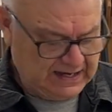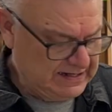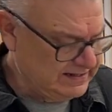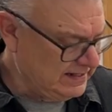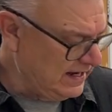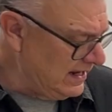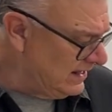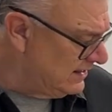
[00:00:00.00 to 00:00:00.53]
I
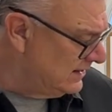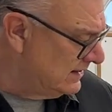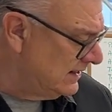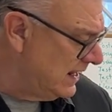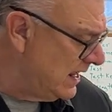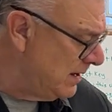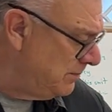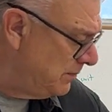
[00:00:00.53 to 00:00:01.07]
take the
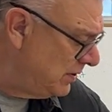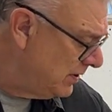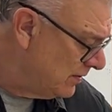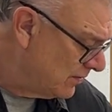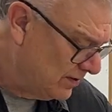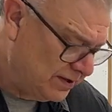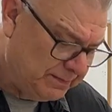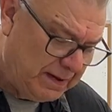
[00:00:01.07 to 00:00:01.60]
tape
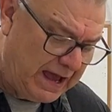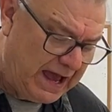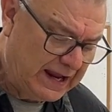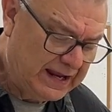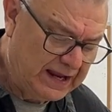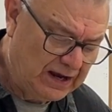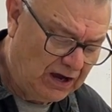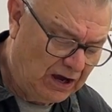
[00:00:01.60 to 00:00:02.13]
or the
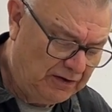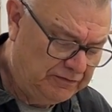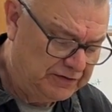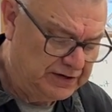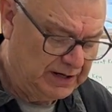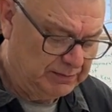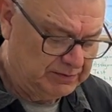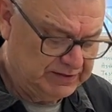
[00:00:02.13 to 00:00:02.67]
backing
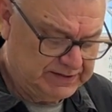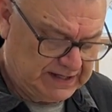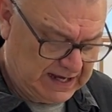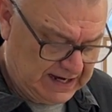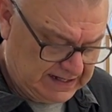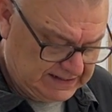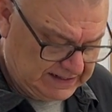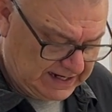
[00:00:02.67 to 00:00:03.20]
off the double
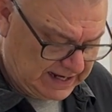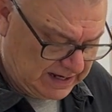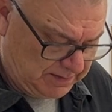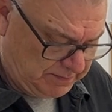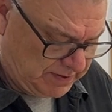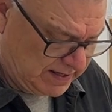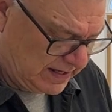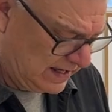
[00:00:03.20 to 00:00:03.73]
side
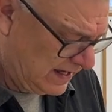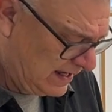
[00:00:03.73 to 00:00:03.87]
tape.